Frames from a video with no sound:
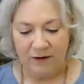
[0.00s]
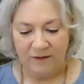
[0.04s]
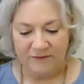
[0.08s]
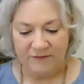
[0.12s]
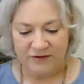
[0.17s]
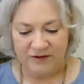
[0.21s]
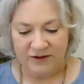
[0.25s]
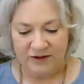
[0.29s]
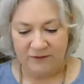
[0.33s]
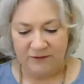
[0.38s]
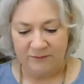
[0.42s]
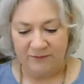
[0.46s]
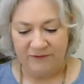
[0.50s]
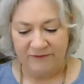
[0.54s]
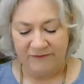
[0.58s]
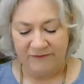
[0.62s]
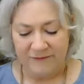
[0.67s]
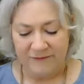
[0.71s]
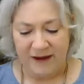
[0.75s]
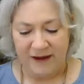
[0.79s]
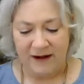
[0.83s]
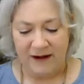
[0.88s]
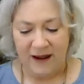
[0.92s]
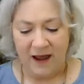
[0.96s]
of Job
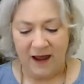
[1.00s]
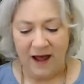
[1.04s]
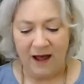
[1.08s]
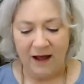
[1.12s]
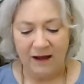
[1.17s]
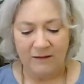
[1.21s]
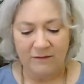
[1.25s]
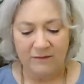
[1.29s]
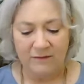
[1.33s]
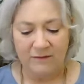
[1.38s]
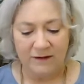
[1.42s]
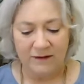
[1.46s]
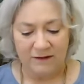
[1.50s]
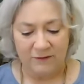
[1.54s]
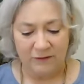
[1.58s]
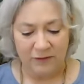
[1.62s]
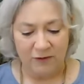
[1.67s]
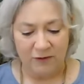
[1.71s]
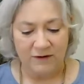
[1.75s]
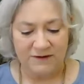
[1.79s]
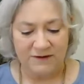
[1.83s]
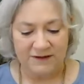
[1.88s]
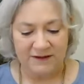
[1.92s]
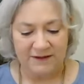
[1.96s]
and high
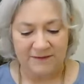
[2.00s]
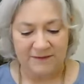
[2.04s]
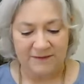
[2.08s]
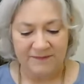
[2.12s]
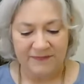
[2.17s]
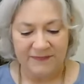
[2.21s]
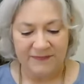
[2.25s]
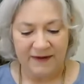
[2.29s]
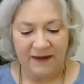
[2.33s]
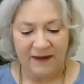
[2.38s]
authority,